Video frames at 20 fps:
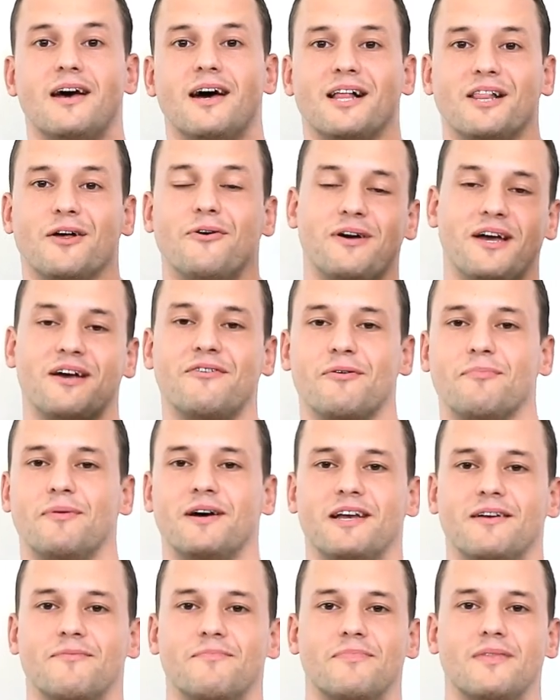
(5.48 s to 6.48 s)
Hello
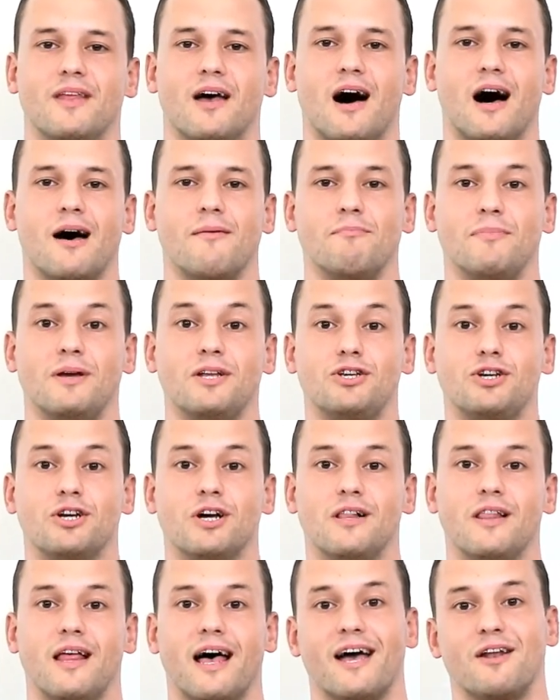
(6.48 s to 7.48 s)
everybody, I'm
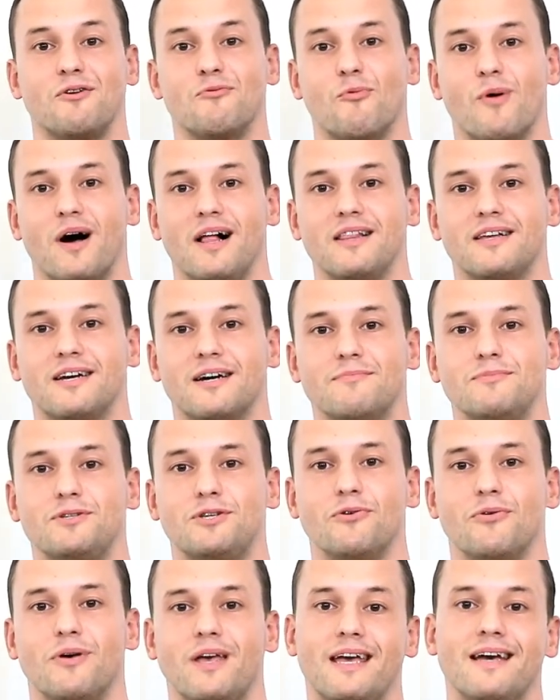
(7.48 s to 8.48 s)
Mitchell and welcome
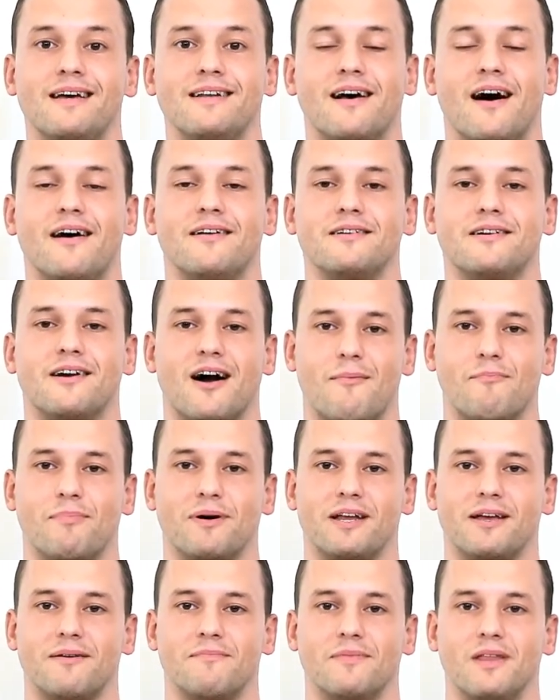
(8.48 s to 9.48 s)
to Eonon
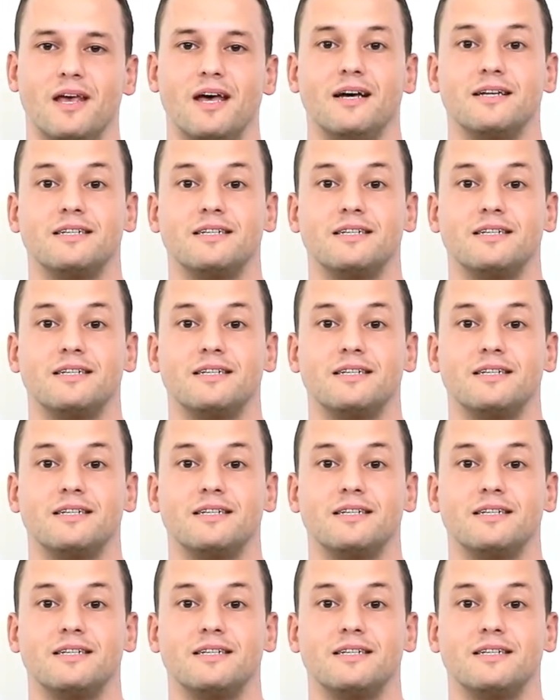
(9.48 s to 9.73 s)
Company.